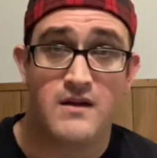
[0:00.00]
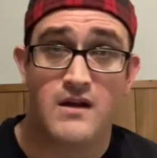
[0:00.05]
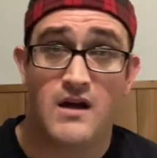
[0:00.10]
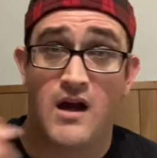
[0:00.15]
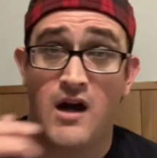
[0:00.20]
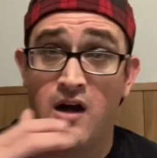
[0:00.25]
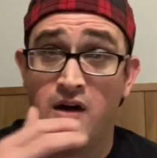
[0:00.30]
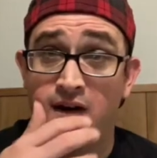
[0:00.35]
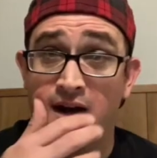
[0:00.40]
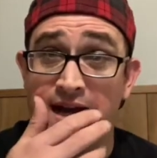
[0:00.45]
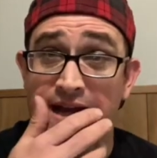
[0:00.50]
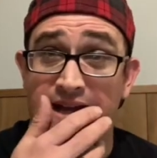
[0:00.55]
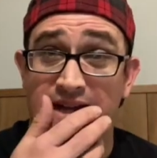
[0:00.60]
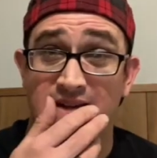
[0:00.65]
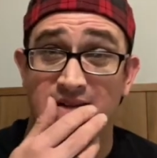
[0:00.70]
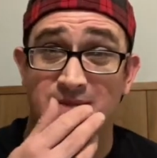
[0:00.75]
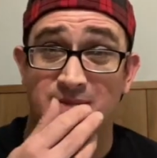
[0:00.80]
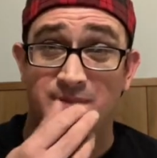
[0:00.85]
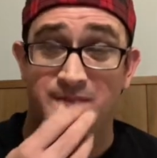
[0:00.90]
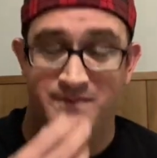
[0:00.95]
All right.
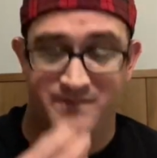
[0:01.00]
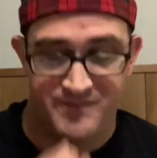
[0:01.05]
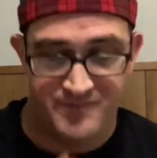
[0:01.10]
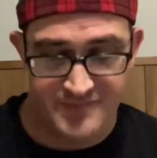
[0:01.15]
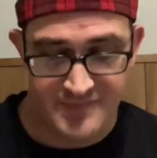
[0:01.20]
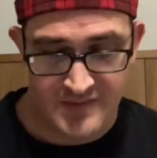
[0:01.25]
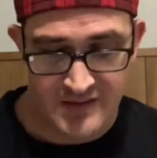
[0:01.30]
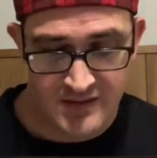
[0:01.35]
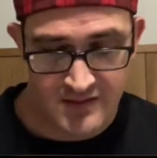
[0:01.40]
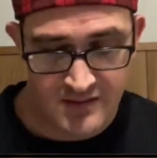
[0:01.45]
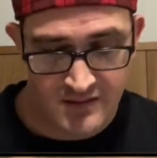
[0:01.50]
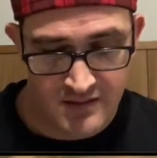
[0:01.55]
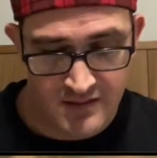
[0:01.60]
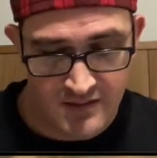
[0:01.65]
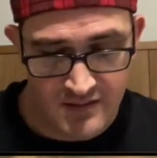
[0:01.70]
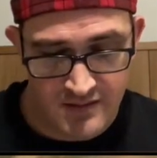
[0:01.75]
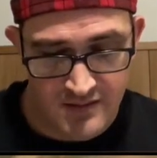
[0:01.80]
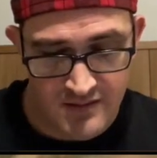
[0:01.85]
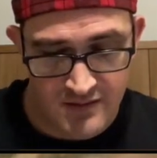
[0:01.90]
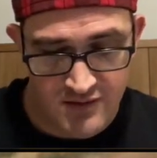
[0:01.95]

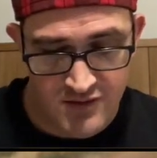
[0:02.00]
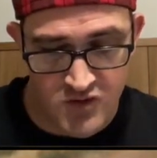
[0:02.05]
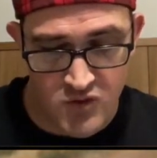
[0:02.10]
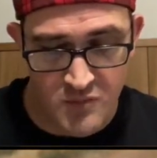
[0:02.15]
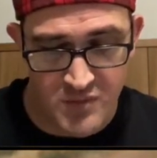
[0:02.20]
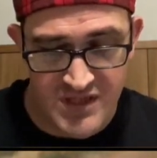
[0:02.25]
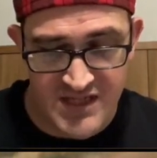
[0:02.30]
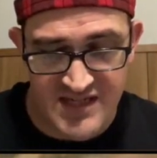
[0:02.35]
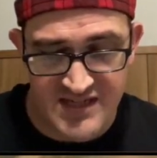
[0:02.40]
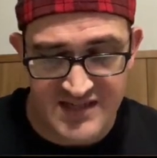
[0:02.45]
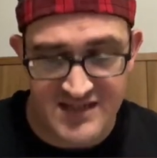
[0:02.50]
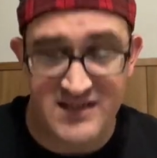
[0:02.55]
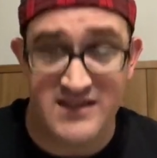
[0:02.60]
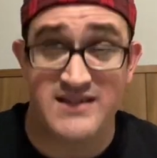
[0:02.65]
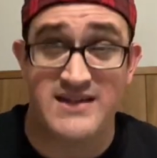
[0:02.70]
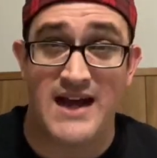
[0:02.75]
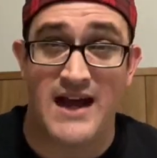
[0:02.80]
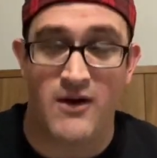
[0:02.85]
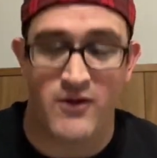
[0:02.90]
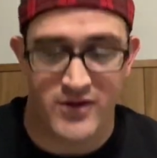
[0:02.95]
Dubious
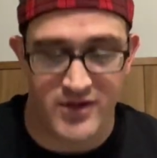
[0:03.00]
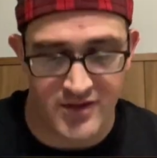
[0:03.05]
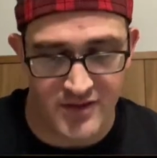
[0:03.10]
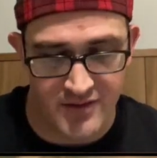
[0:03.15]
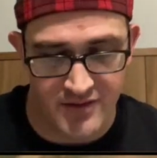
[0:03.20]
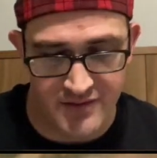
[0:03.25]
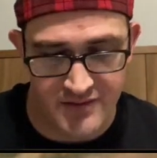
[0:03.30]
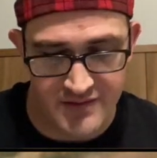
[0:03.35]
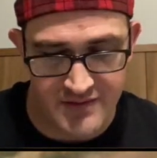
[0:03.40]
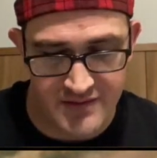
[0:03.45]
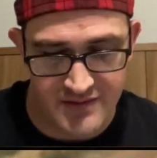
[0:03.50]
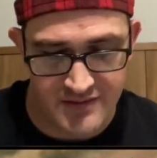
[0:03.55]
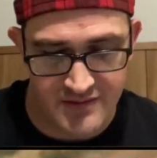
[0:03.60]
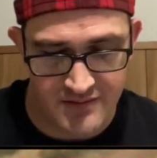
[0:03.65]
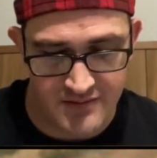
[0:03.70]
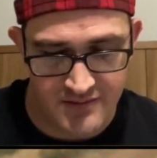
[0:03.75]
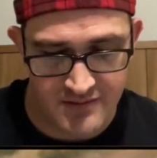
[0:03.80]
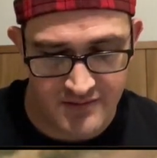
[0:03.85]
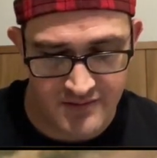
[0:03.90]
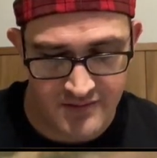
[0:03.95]

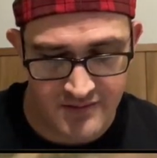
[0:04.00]
Doubters.